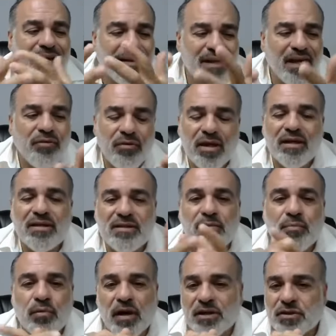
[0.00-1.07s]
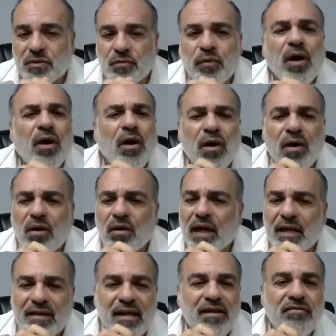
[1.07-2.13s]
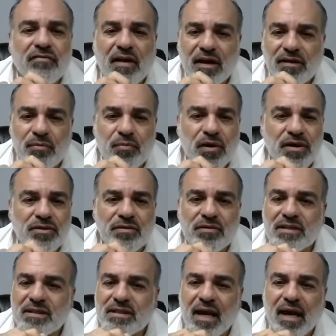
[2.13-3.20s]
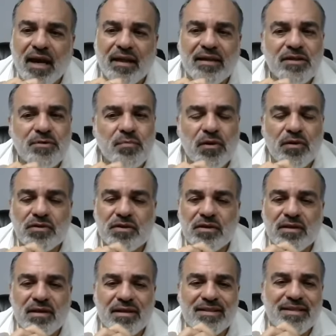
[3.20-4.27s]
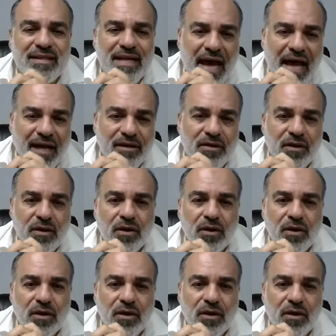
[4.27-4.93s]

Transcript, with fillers: There is depression. We all identify depression and say, this person is sad